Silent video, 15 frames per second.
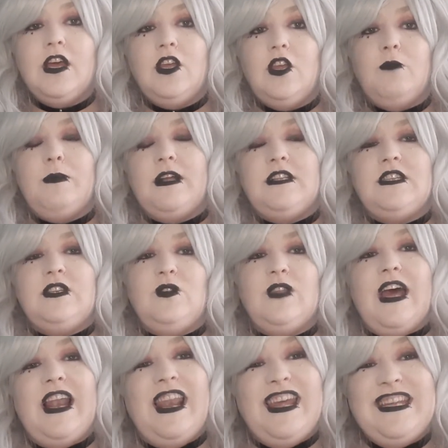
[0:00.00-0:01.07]
you'll be able to do
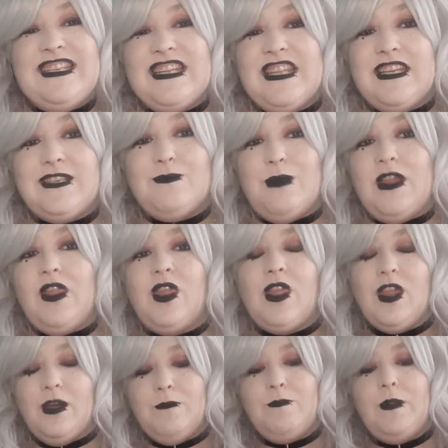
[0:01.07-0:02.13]
that later this month.
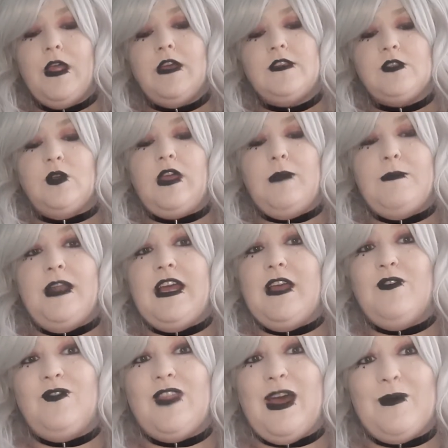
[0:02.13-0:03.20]
So keep an eye
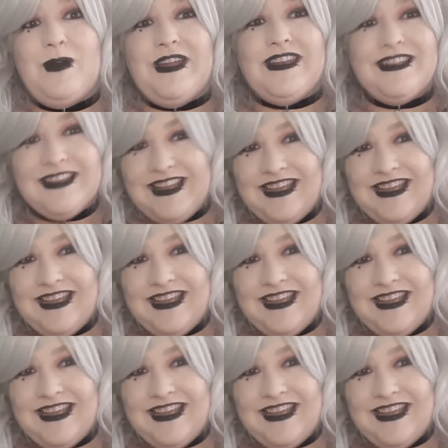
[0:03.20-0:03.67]
out for that one.